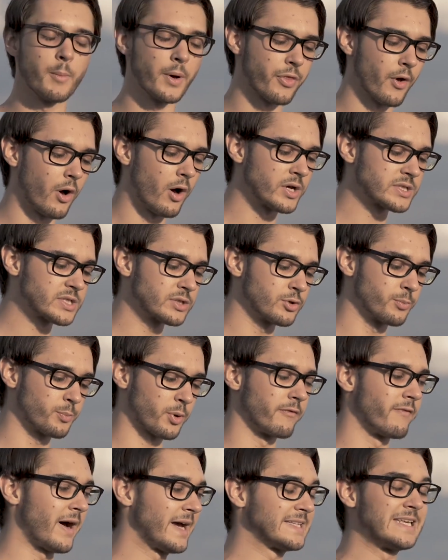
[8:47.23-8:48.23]
but also to
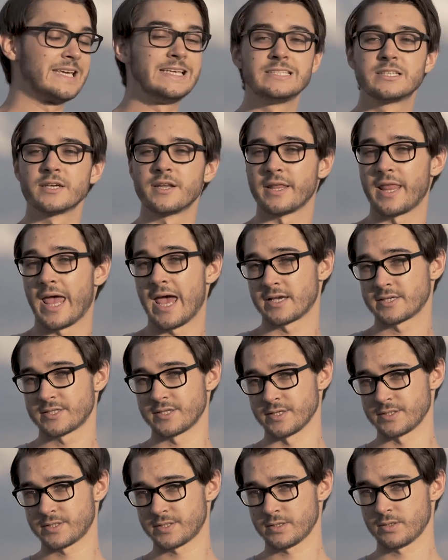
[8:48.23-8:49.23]
provide internet
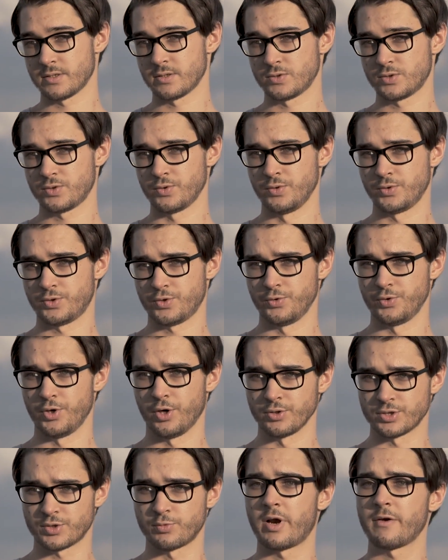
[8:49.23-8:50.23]
access to
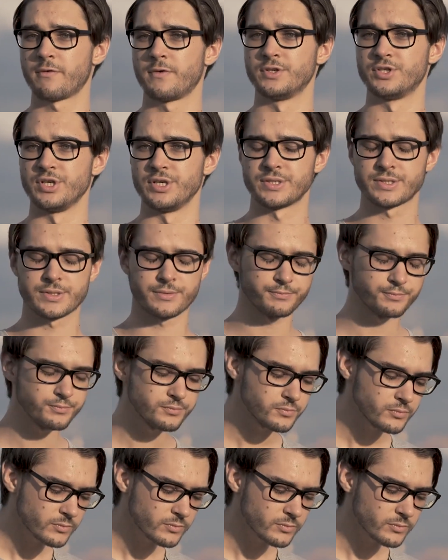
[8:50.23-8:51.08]
those refugees.